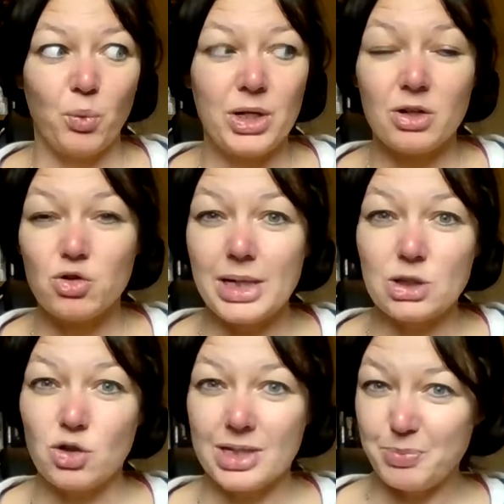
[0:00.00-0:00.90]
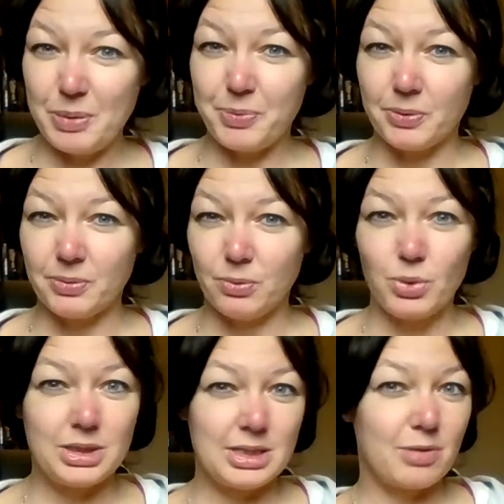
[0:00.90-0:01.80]
don't really trust people.
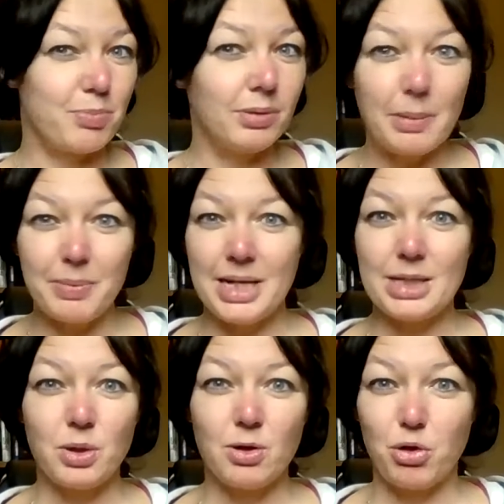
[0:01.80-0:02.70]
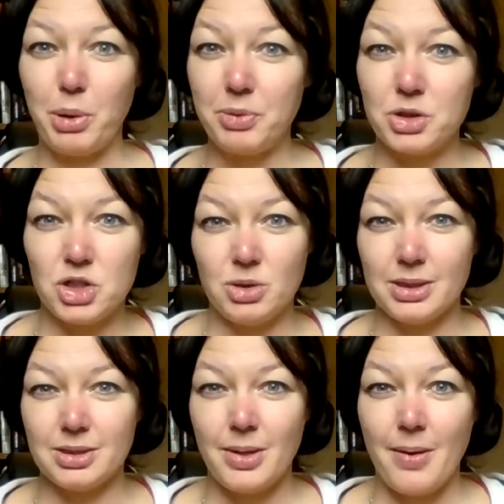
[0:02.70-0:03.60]
We didn't build up a network of people to do
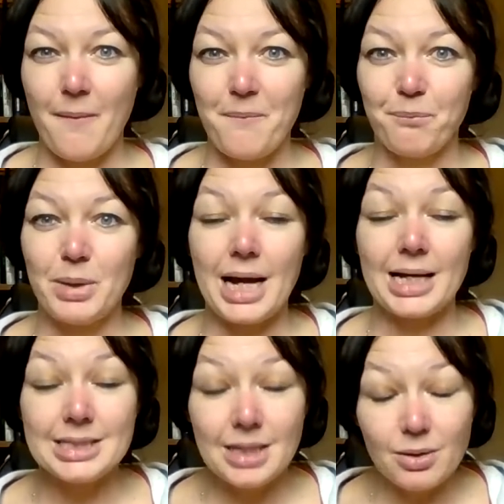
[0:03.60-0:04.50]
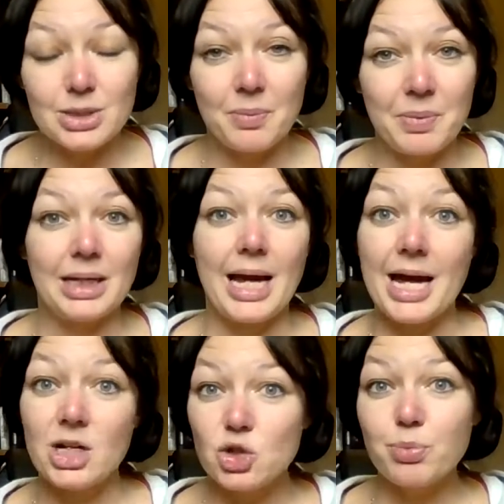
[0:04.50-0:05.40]
it. But I can tell you something,
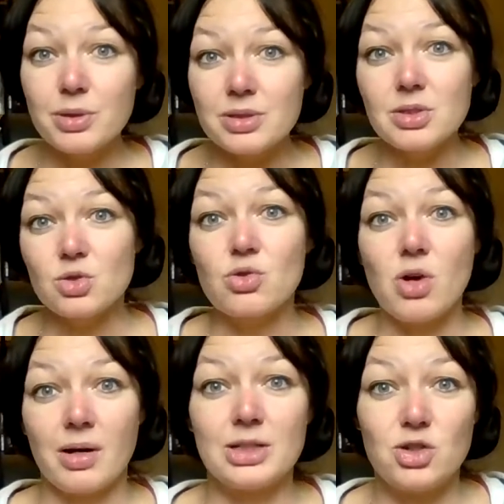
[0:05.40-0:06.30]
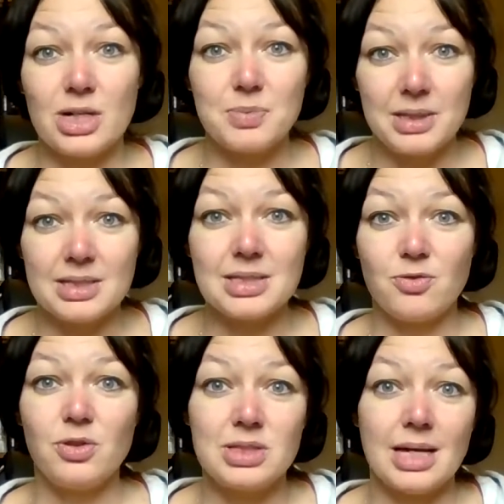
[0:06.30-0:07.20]
as your business grow, and trust me, this is
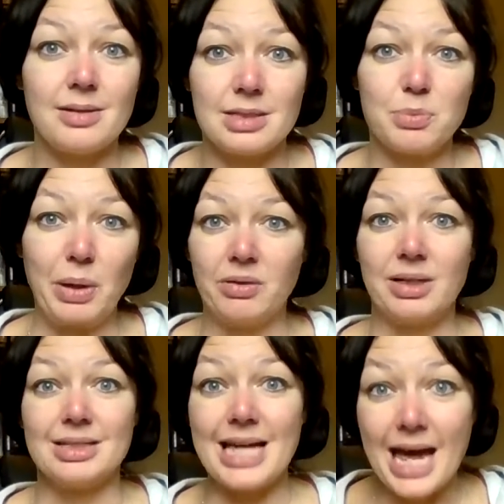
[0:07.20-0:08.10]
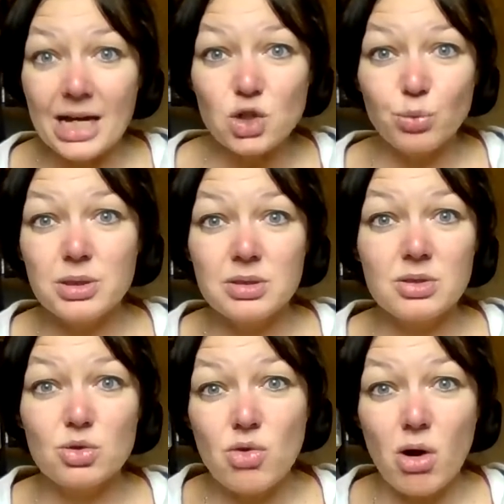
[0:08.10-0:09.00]
first-hand experience, as your
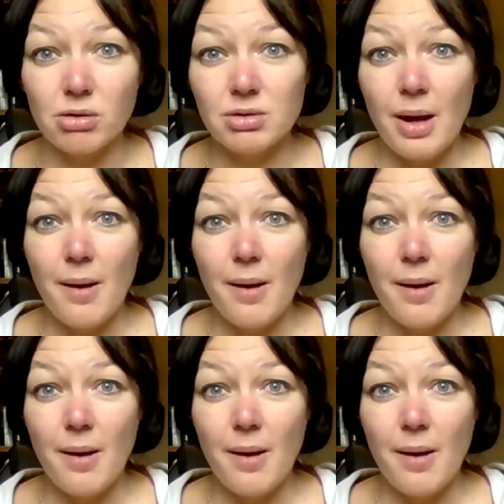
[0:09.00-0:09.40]
business grow,